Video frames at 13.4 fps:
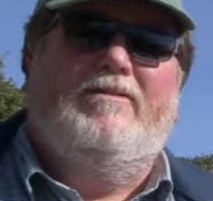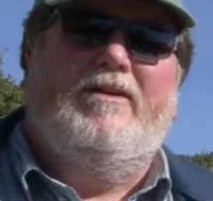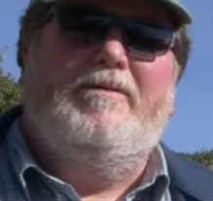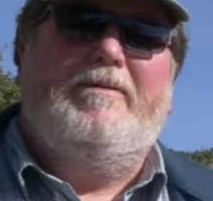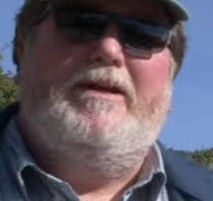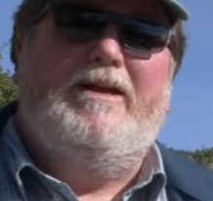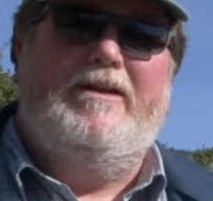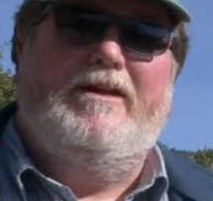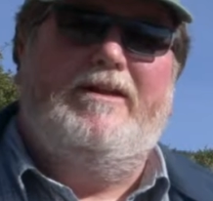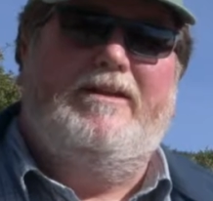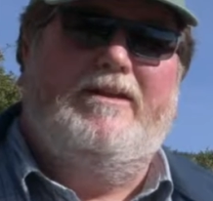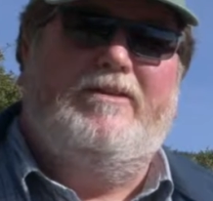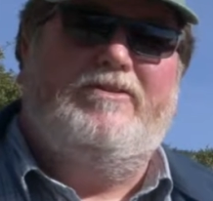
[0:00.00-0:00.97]
So I'm here at
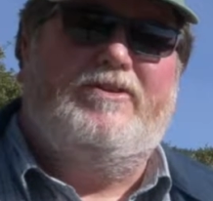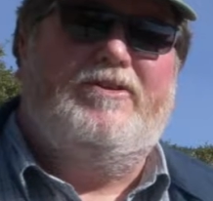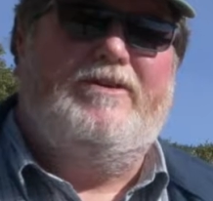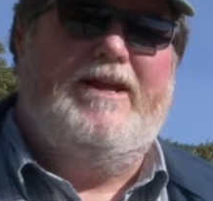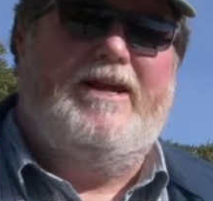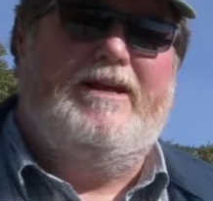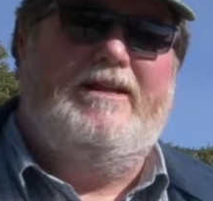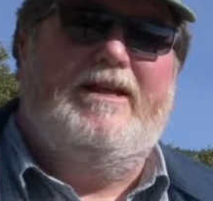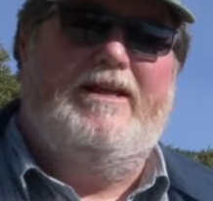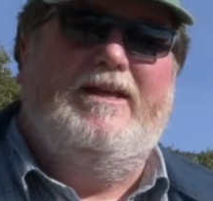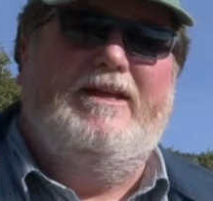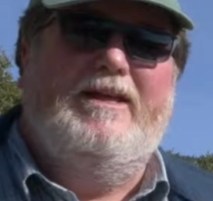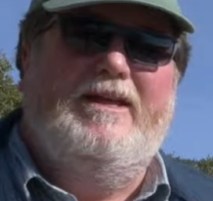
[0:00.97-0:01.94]
a little turnout,
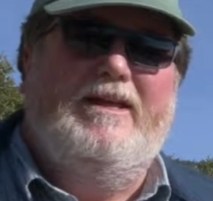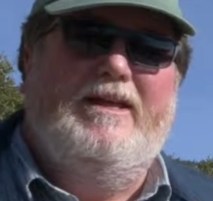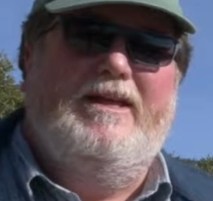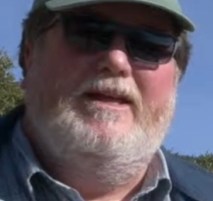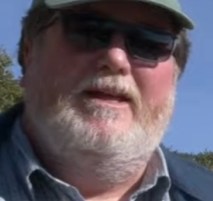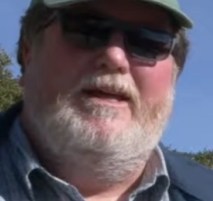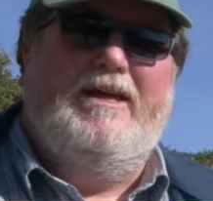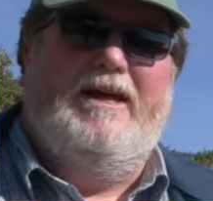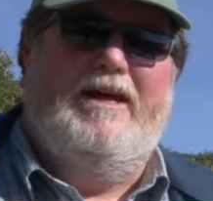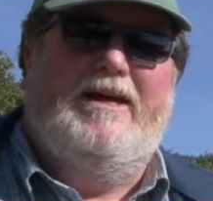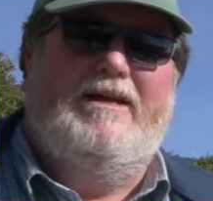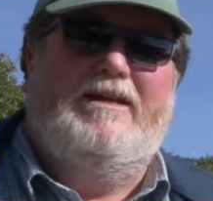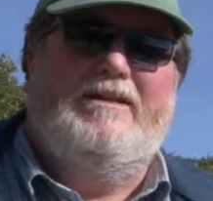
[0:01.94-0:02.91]

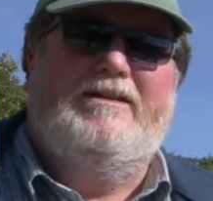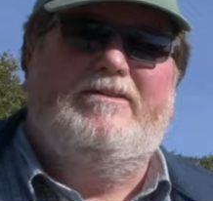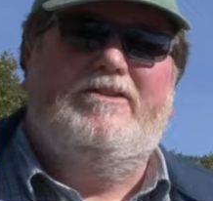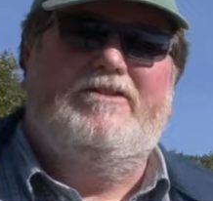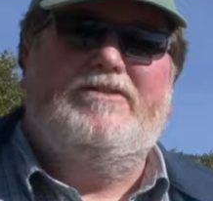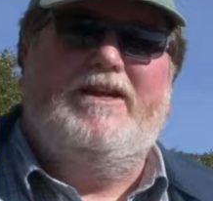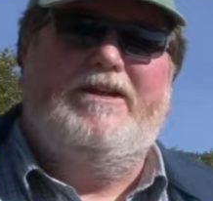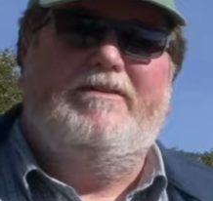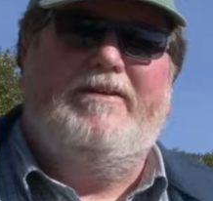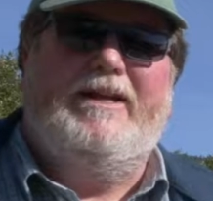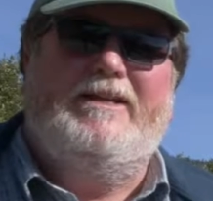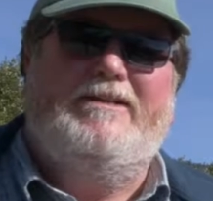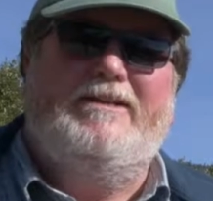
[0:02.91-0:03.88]
uh, just getting
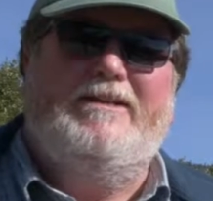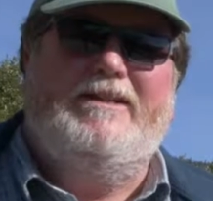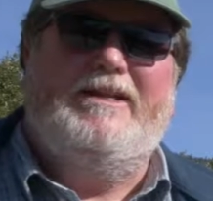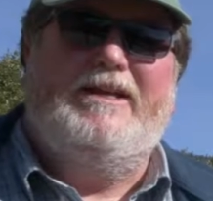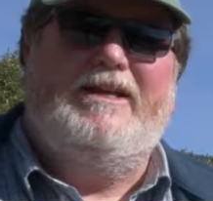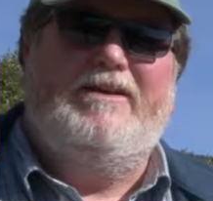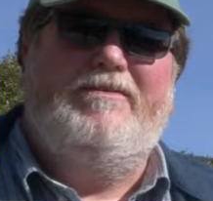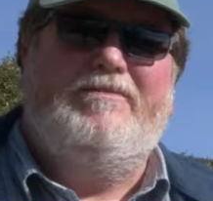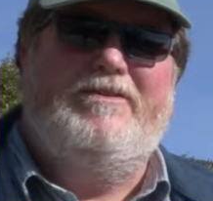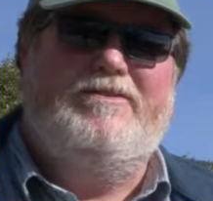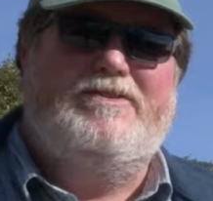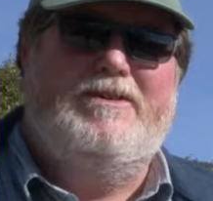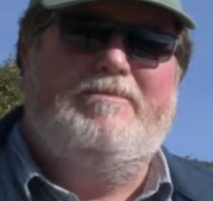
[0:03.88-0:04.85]
ready to leave
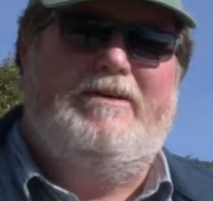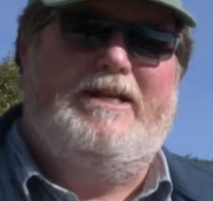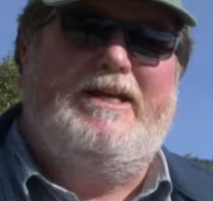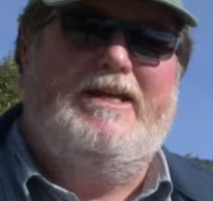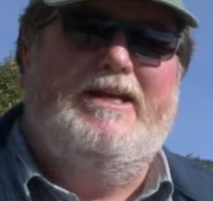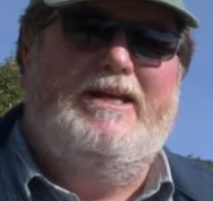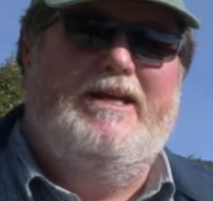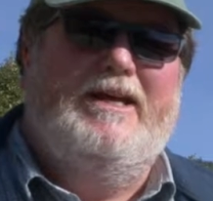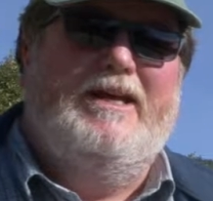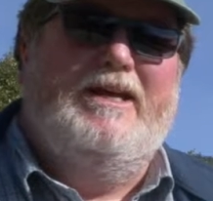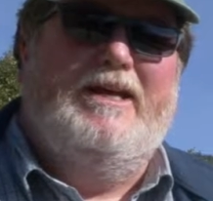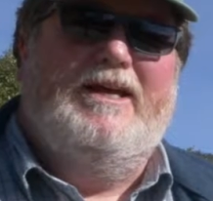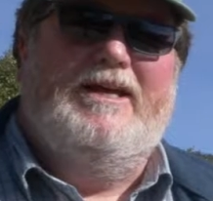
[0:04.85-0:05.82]
Yosemite.
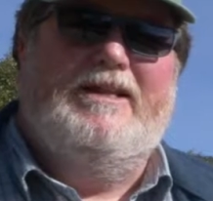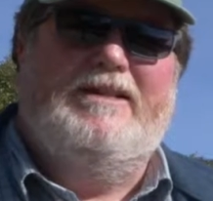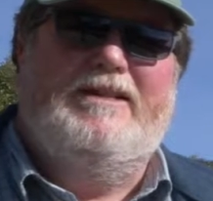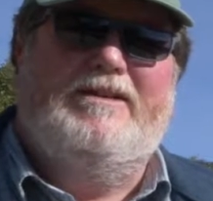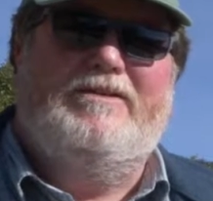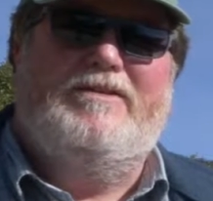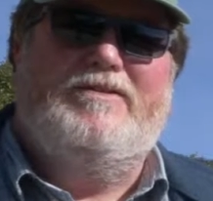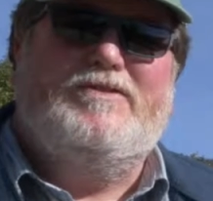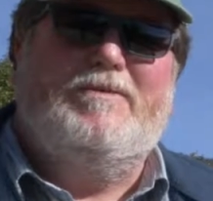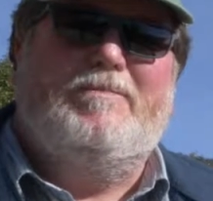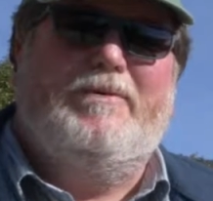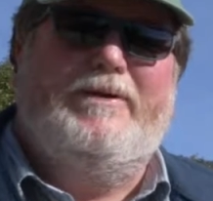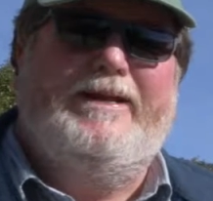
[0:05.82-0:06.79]
A little
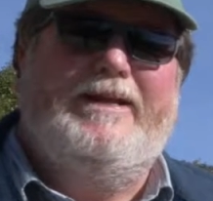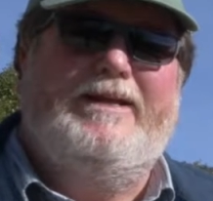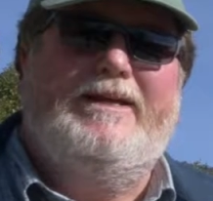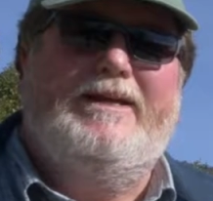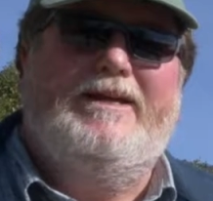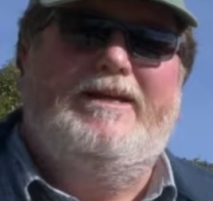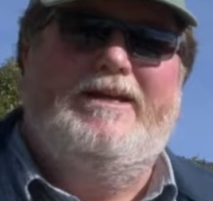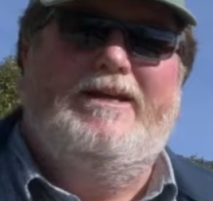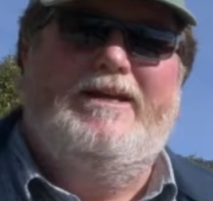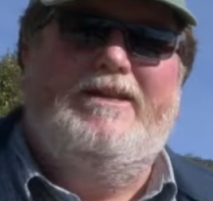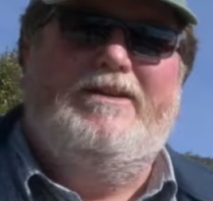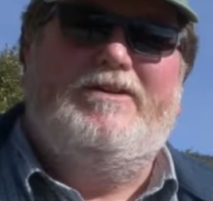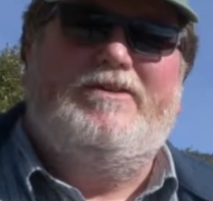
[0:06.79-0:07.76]
disappointed.
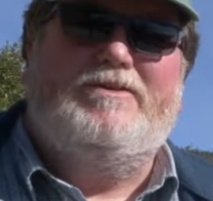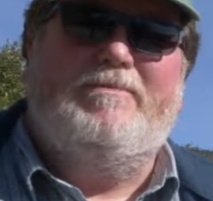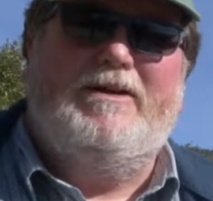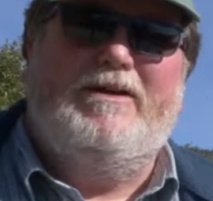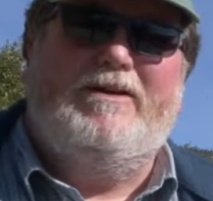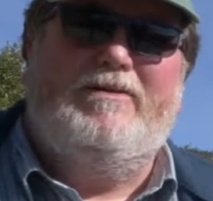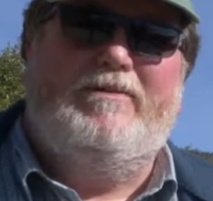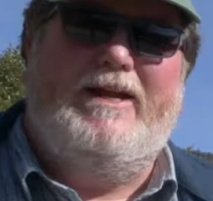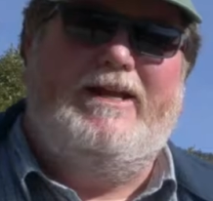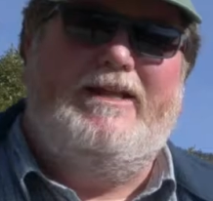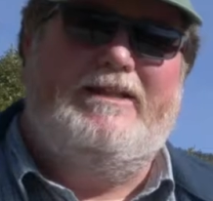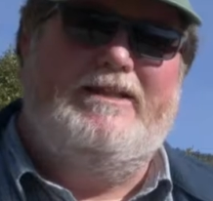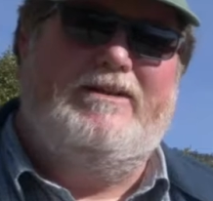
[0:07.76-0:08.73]
There used to be a
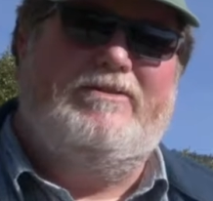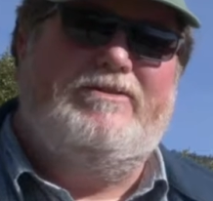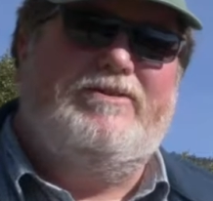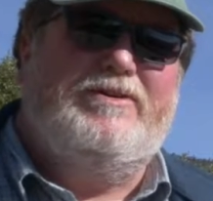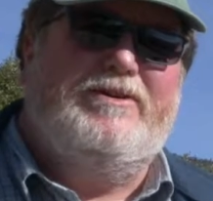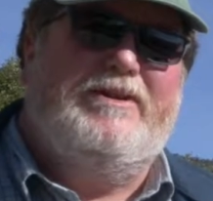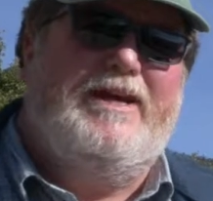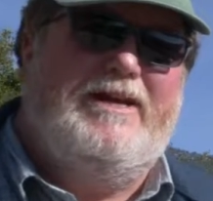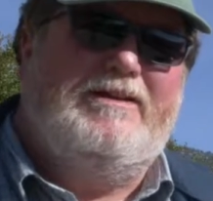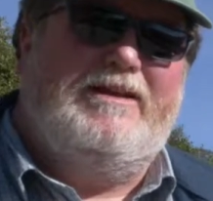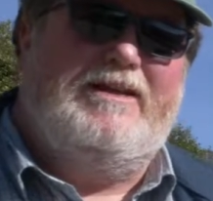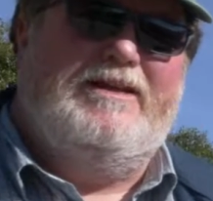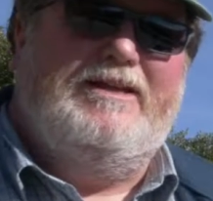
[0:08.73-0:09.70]
great little
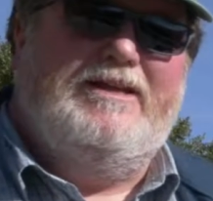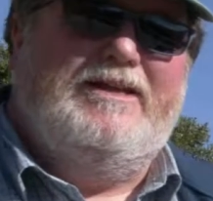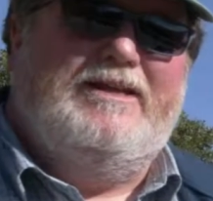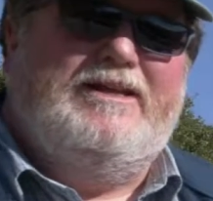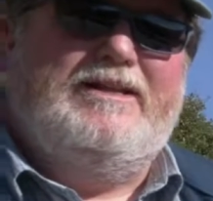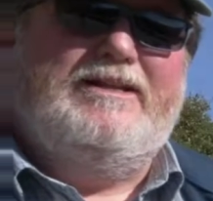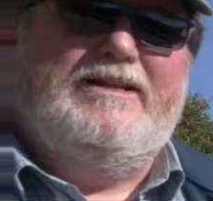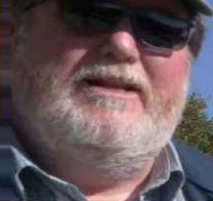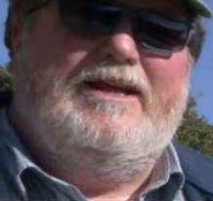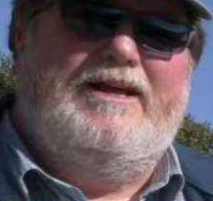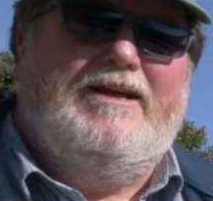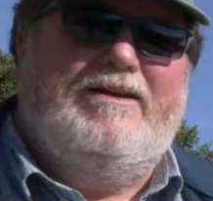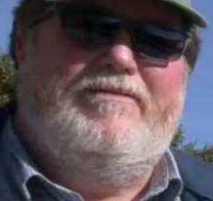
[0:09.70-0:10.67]
turnout
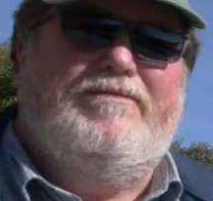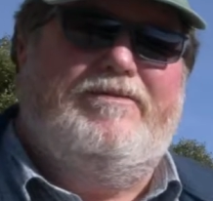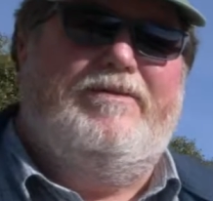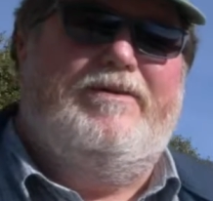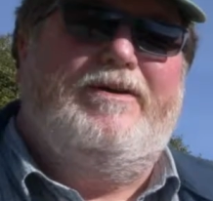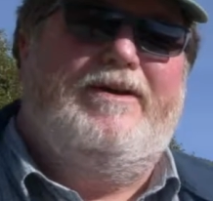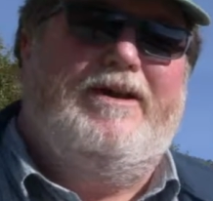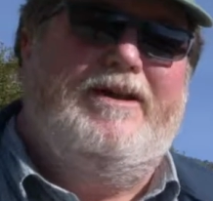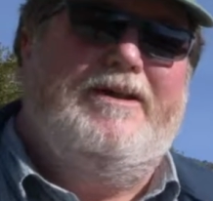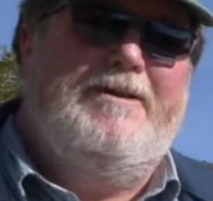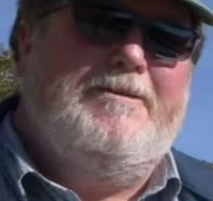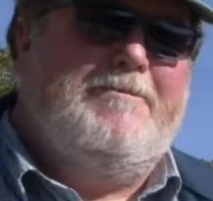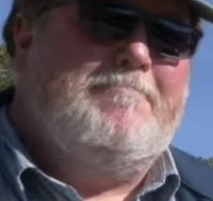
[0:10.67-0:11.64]
uh, for
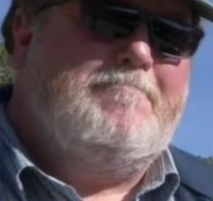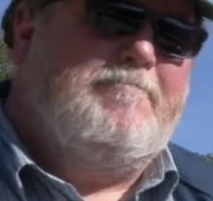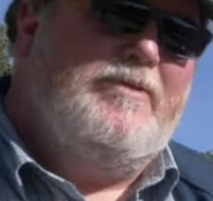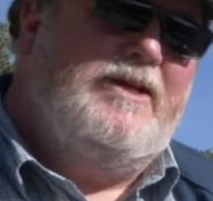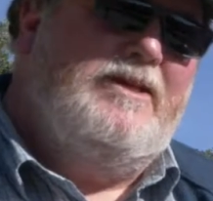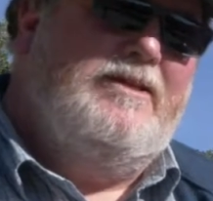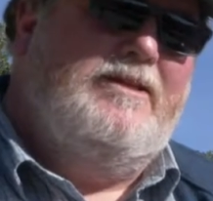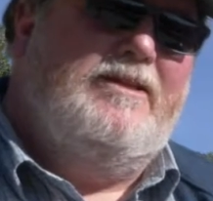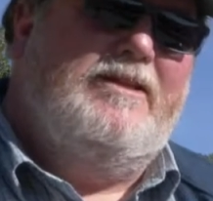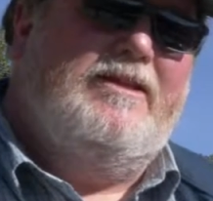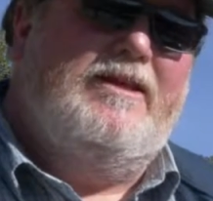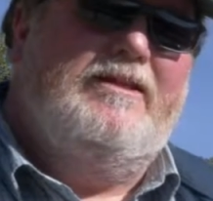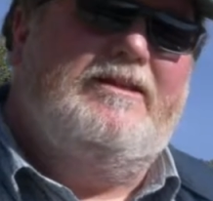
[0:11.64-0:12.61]

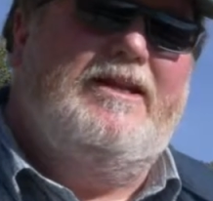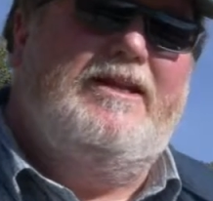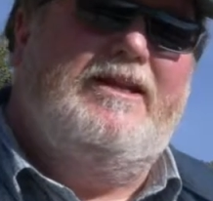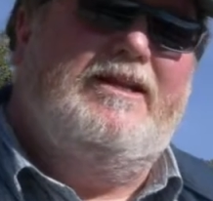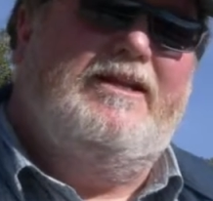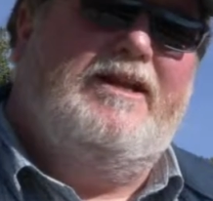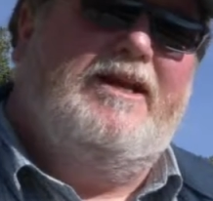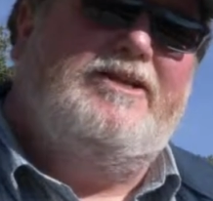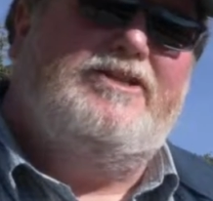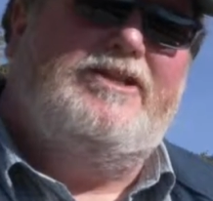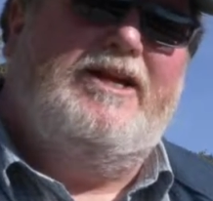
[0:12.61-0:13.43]
getting a nice